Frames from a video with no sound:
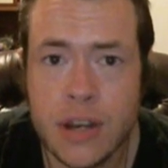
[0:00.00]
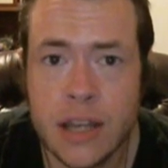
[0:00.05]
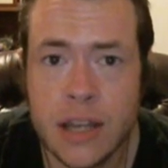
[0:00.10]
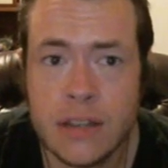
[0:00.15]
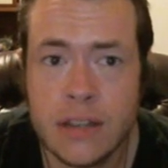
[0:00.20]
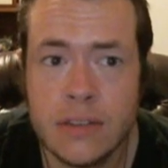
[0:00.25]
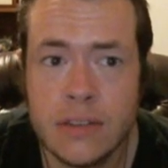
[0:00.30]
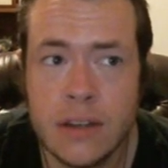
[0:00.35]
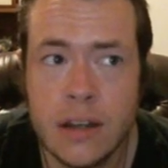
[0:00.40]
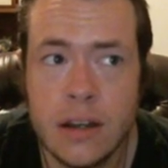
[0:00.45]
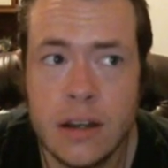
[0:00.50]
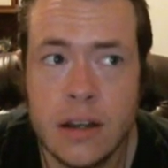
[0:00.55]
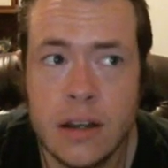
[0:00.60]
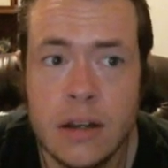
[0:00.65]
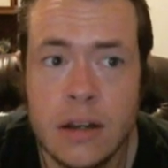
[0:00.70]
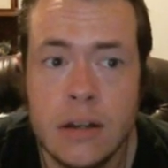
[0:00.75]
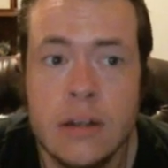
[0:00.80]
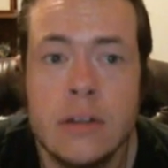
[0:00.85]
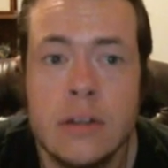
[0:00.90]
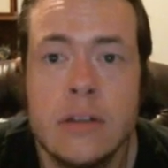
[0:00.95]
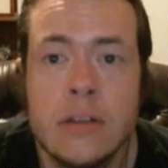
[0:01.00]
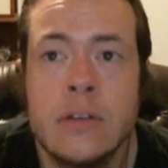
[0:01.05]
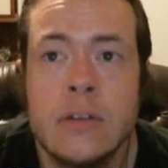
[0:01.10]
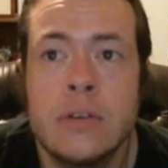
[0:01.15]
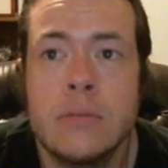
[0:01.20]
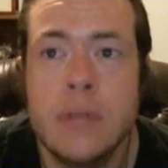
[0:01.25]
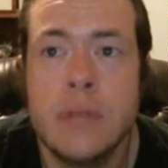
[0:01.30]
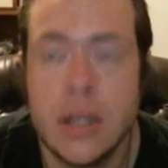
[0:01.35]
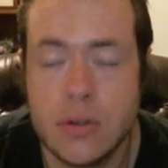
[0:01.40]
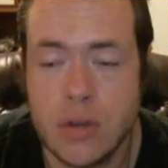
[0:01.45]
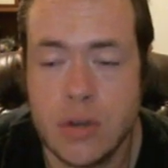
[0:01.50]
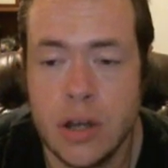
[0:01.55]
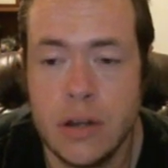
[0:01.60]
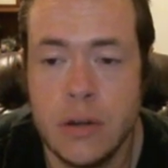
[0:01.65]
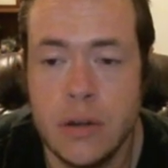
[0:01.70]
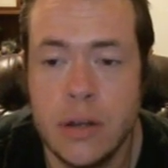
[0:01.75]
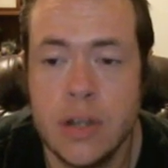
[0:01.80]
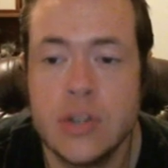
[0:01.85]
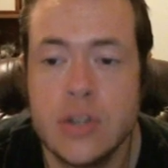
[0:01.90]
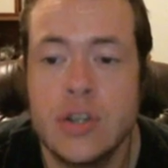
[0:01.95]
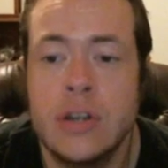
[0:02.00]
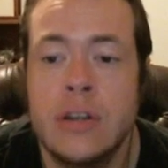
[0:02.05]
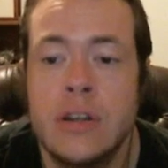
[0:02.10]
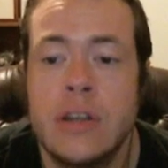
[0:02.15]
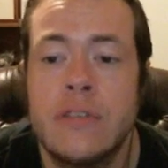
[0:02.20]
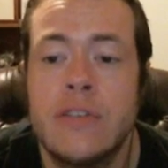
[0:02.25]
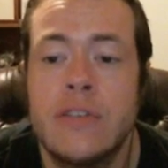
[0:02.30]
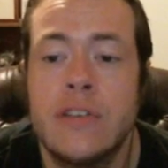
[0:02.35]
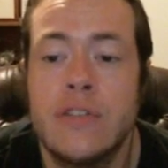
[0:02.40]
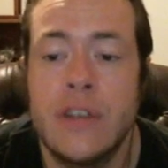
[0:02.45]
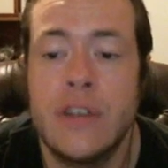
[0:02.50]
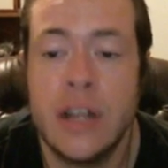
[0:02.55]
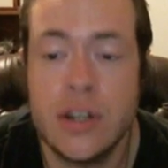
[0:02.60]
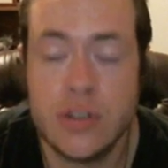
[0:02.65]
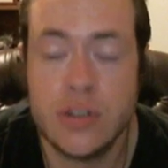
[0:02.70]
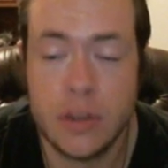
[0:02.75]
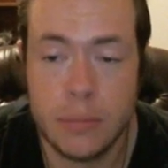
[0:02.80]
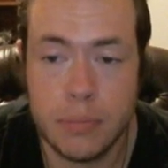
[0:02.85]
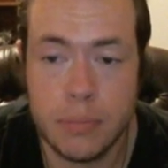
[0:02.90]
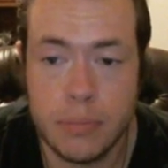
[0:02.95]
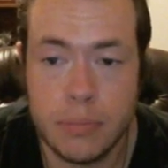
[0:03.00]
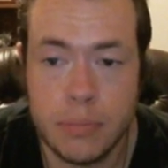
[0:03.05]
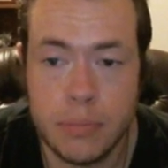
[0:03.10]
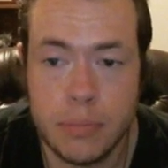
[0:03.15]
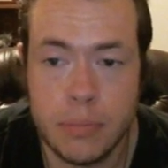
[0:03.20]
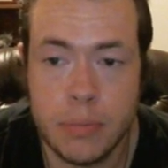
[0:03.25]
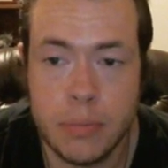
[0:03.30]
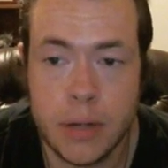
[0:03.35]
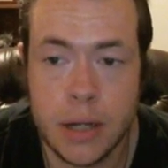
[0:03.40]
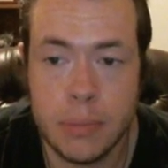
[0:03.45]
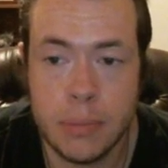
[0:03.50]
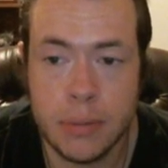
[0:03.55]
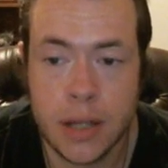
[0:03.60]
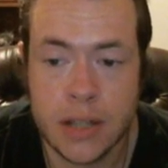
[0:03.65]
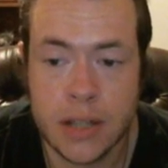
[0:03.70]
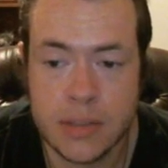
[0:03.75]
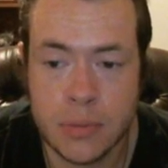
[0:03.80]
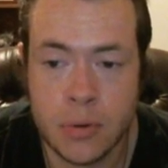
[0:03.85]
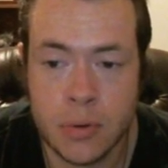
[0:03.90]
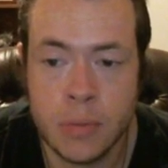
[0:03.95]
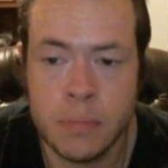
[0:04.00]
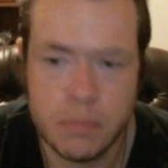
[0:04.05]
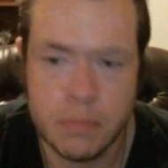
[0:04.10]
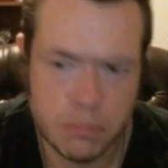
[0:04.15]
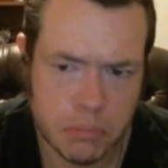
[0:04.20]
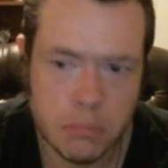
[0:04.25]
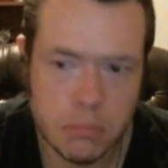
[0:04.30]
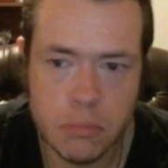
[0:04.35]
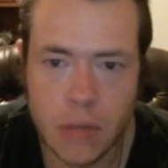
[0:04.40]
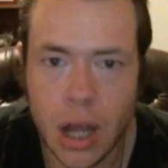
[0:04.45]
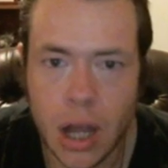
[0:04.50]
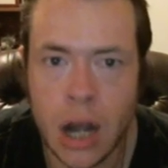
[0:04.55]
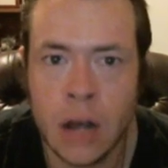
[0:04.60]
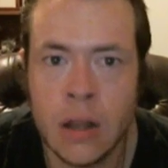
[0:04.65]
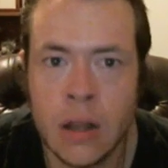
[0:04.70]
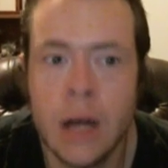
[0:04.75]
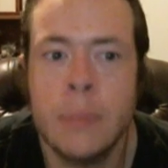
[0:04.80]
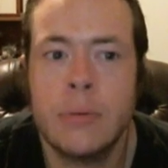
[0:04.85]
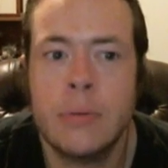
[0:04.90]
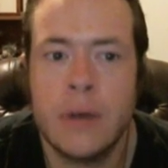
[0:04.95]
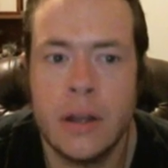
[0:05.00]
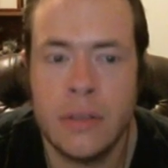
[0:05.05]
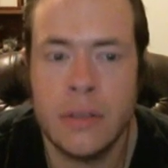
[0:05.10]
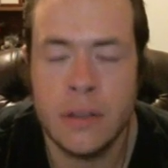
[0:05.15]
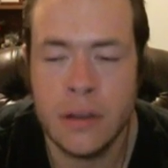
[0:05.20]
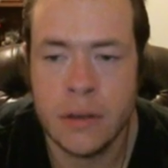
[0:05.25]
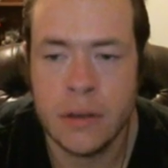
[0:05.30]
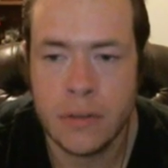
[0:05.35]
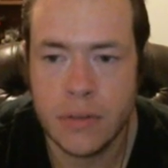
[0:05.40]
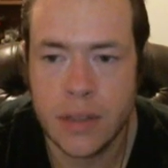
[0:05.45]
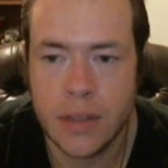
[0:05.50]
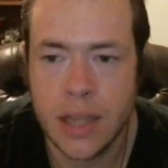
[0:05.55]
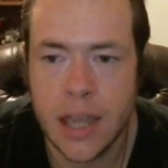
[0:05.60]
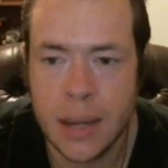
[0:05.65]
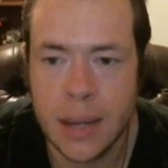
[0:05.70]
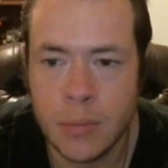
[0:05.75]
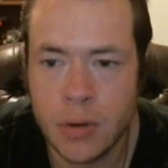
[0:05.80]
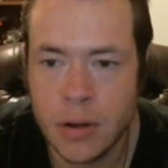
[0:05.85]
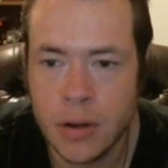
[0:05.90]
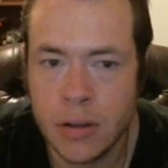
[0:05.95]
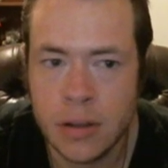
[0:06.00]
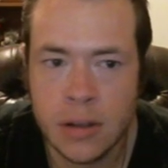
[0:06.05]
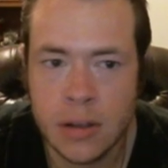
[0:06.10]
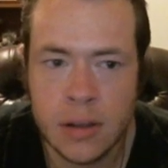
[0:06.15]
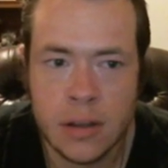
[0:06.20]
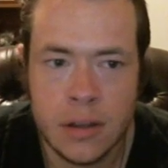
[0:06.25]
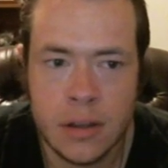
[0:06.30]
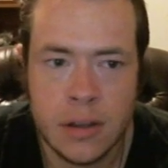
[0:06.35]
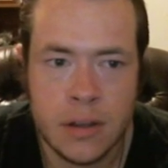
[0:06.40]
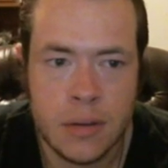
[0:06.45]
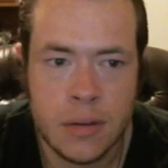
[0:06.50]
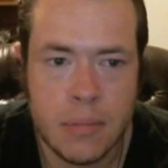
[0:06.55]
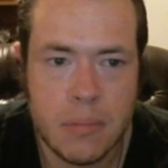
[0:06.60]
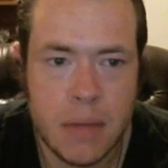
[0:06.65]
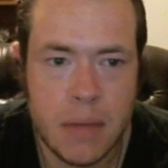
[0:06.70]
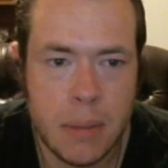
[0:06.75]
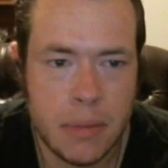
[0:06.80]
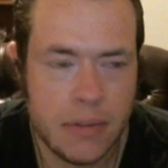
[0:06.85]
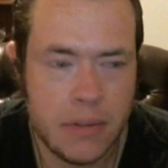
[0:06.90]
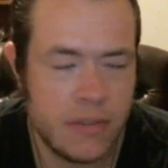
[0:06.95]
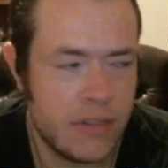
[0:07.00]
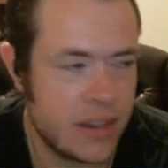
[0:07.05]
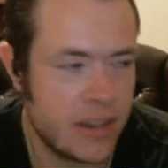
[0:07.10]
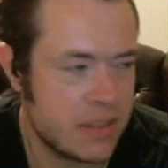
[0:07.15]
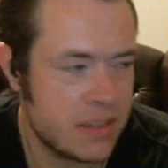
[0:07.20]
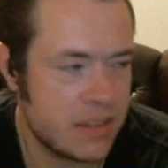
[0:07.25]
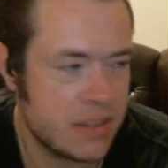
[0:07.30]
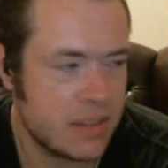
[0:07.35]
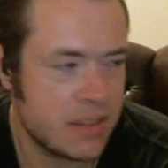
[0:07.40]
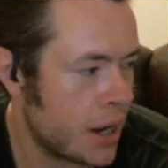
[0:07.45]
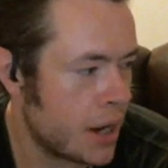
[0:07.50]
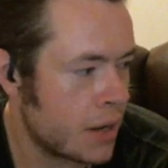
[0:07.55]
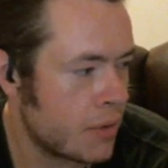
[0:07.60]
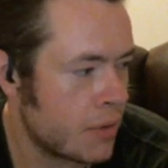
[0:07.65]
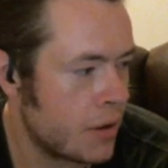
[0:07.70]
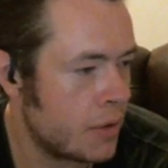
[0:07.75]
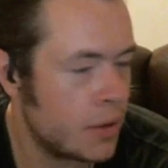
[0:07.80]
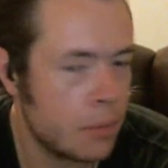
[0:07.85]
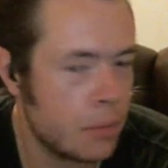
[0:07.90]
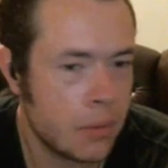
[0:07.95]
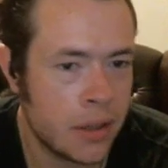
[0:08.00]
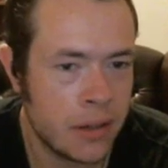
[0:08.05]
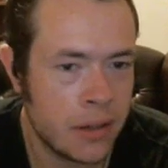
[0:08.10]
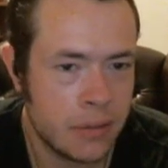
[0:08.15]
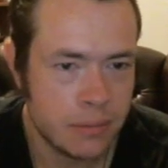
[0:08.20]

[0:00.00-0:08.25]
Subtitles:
Patreon donation, if it's financially plausible, I'll upgrade the camera. Maybe fix my background a bit.